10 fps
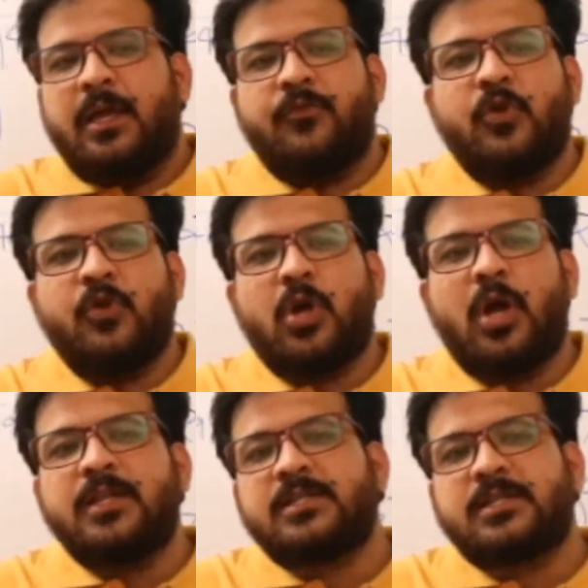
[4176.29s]
If you look
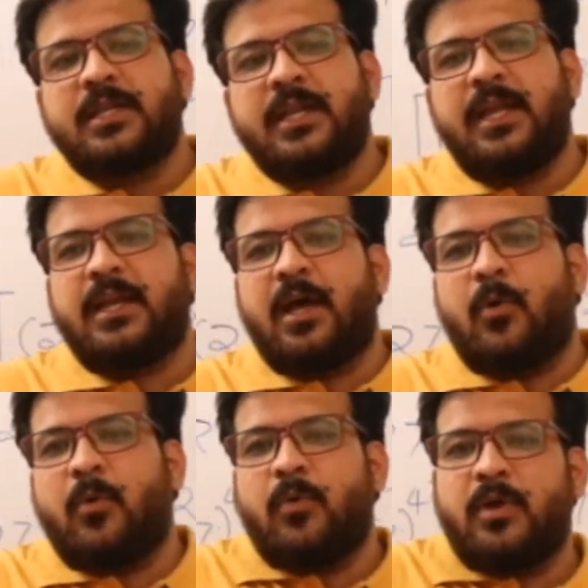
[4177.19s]
at the screen
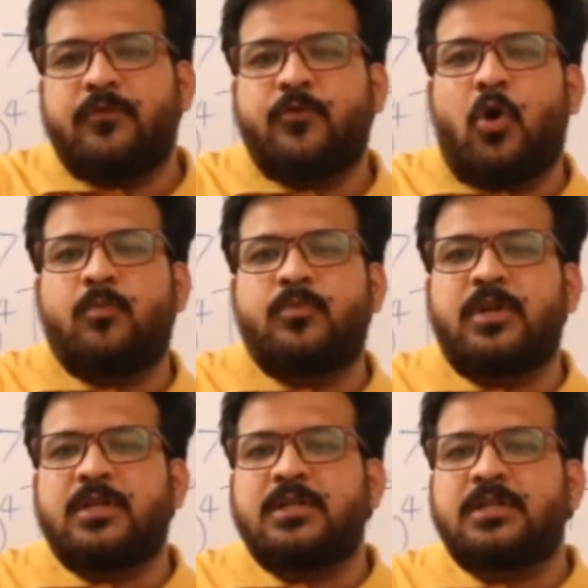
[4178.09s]
now, if you
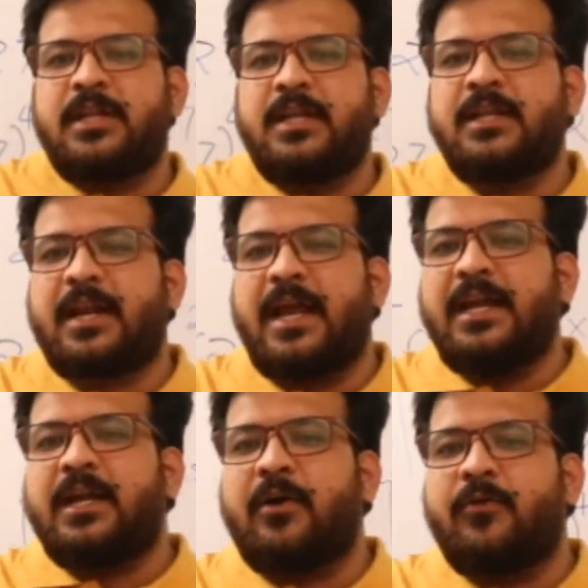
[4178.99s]
observe the screen
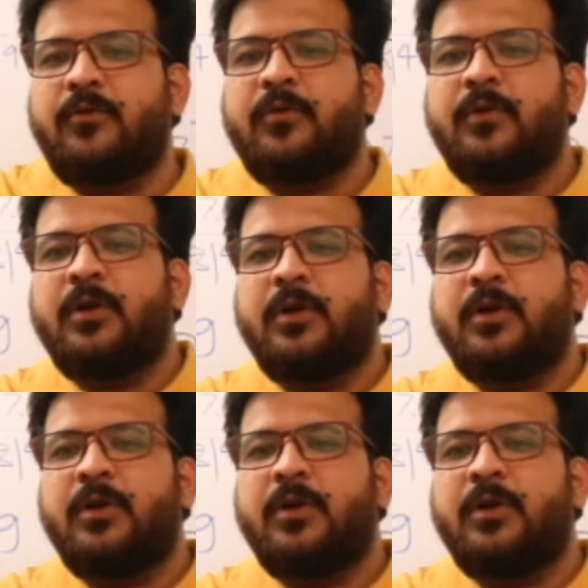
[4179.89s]
right now,